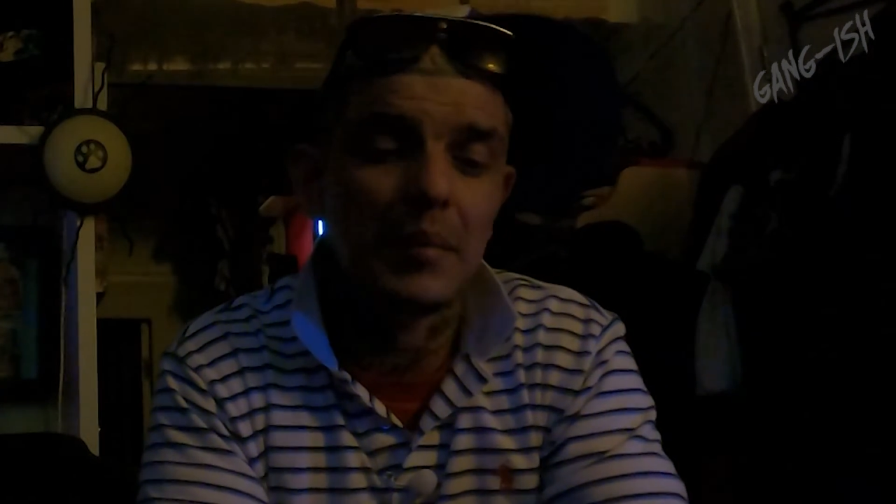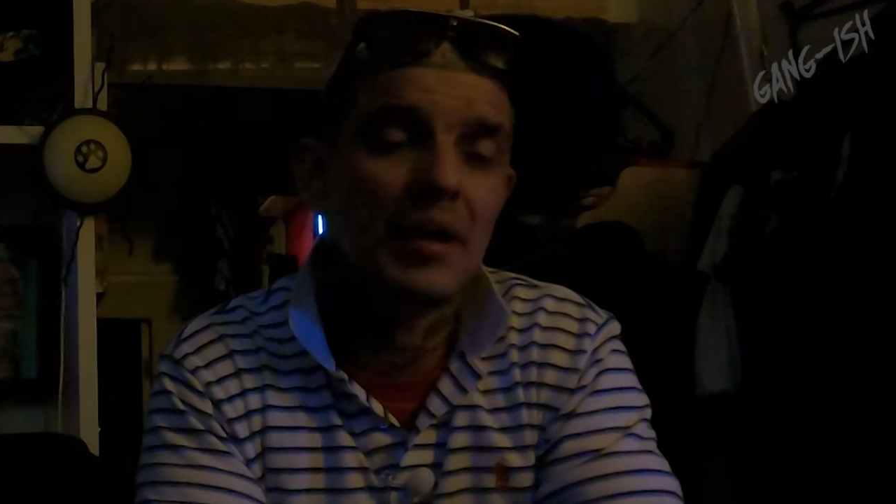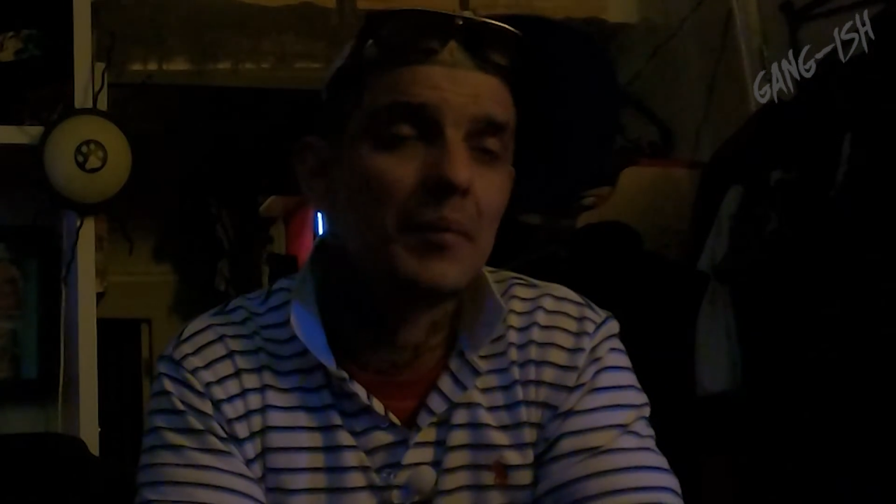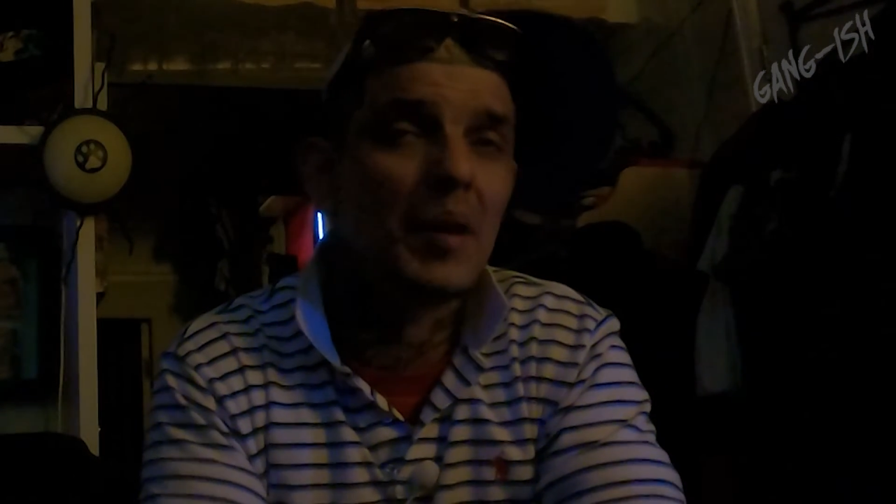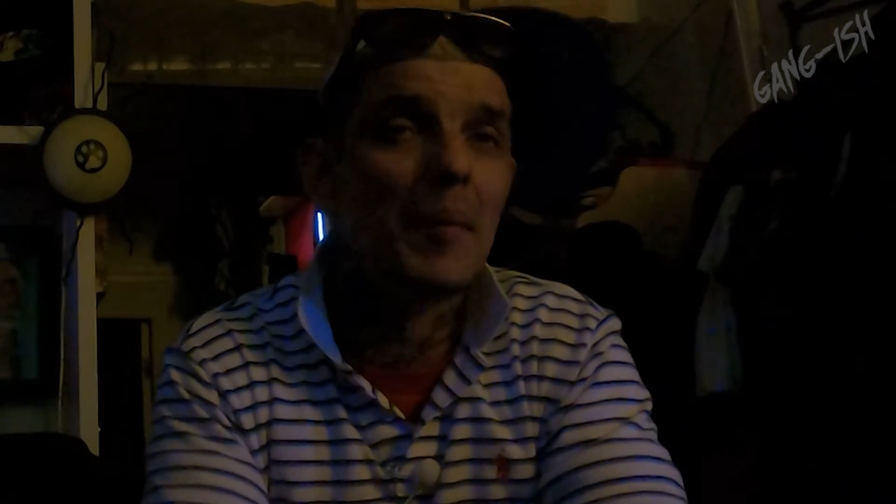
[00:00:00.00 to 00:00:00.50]

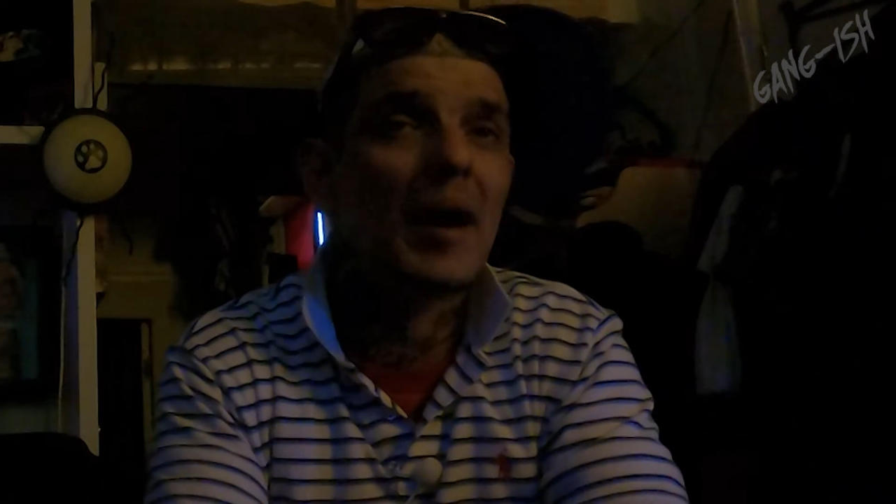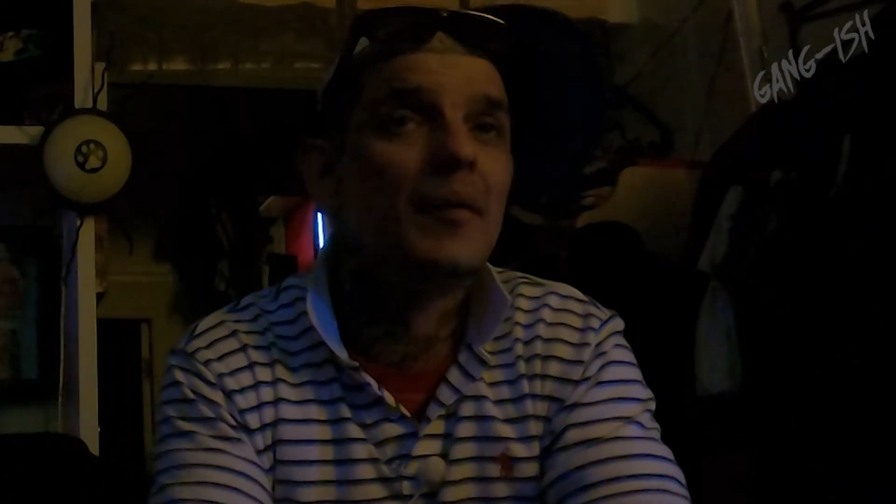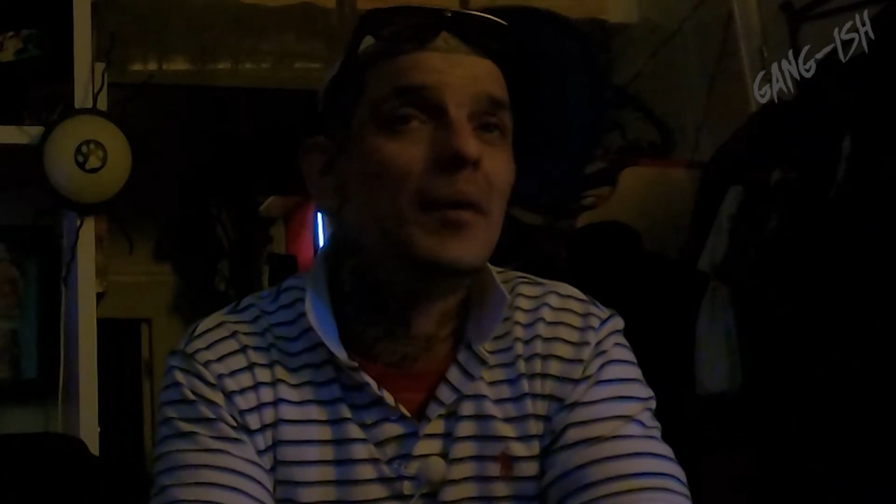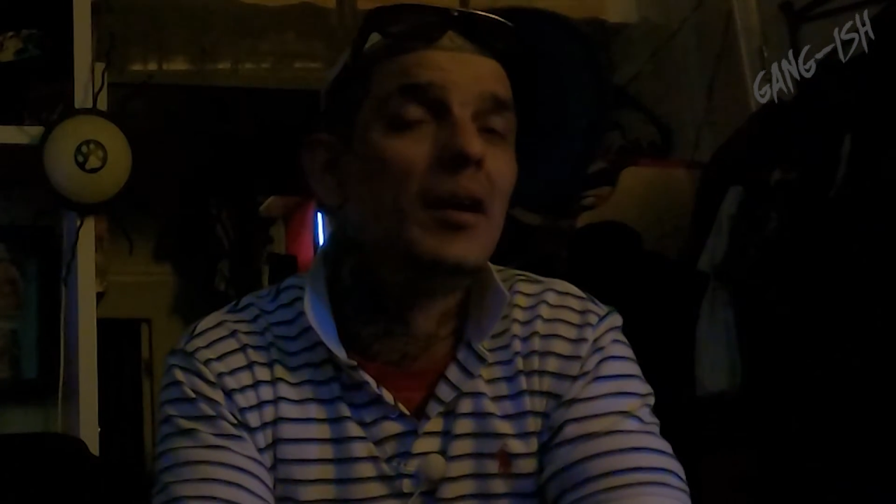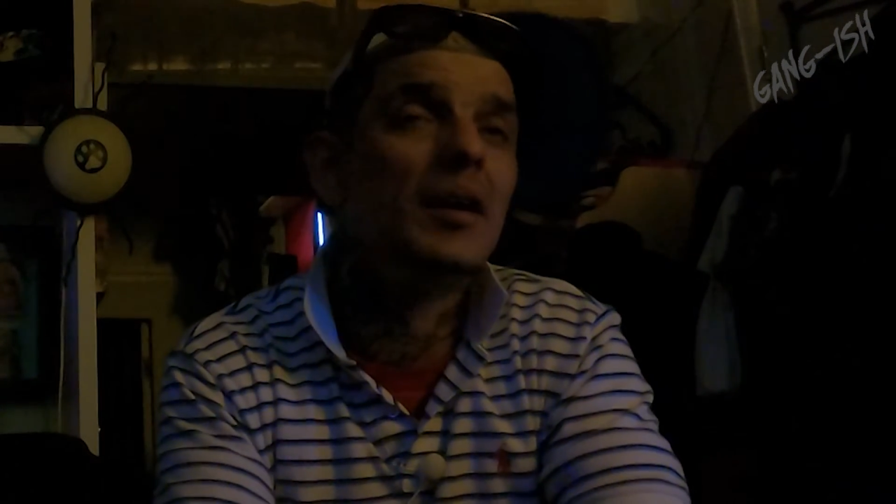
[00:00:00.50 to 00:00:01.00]
But but my
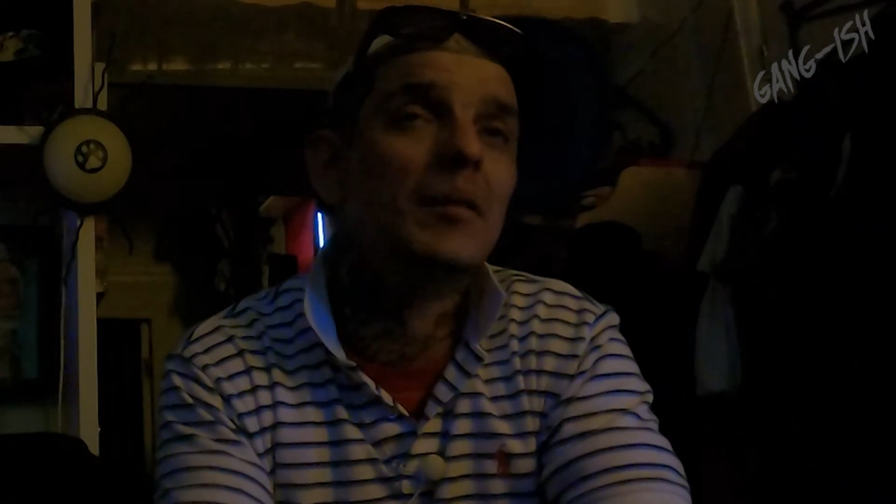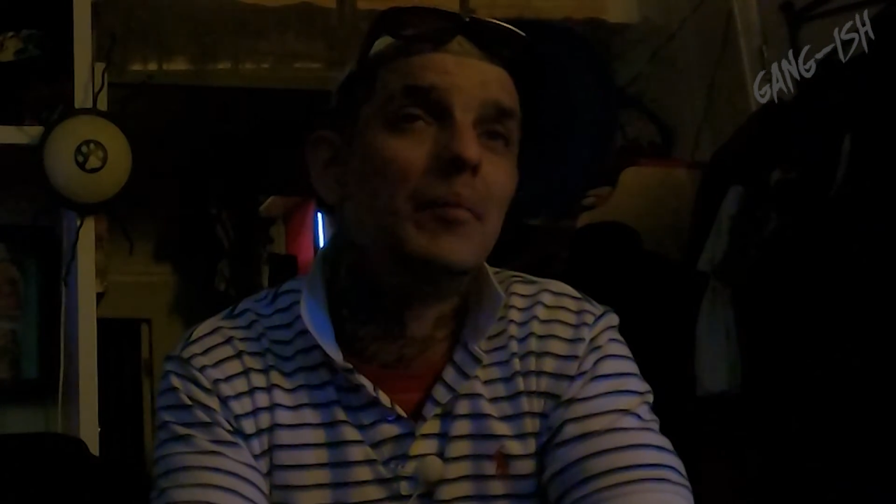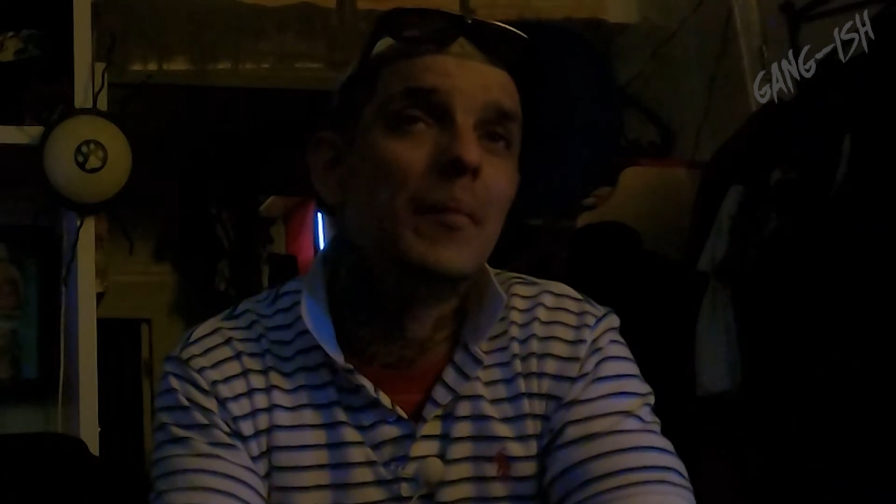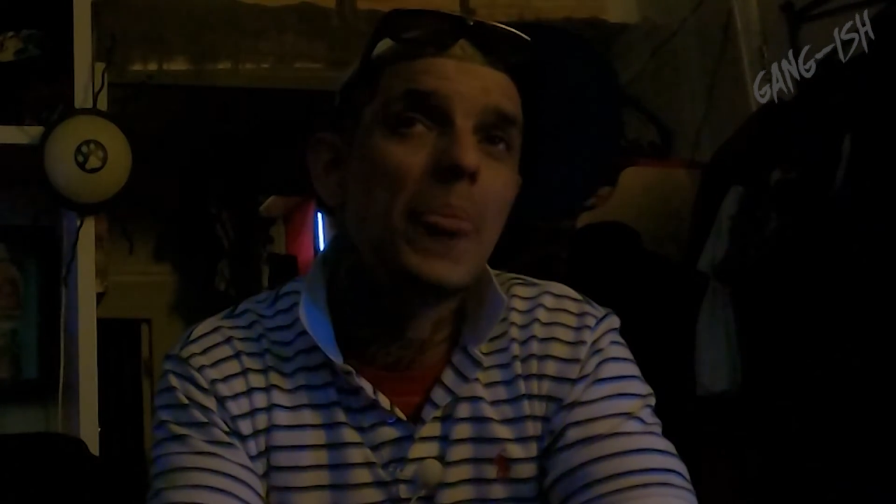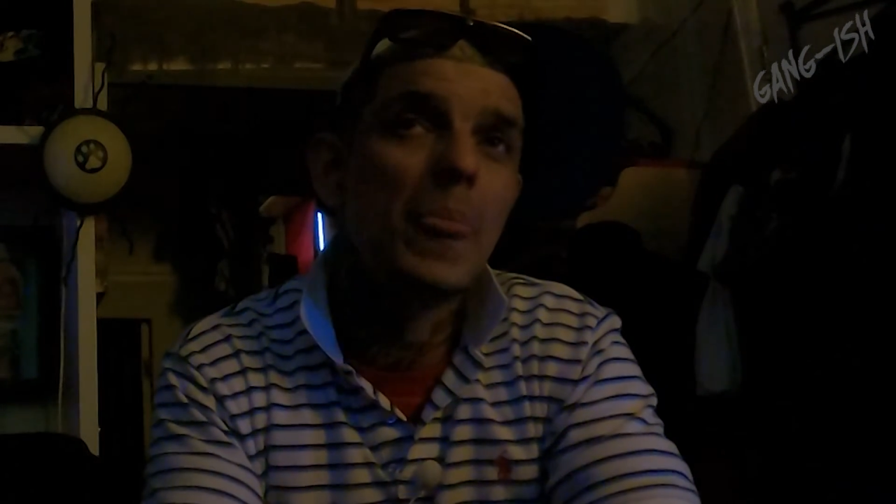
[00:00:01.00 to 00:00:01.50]
uh,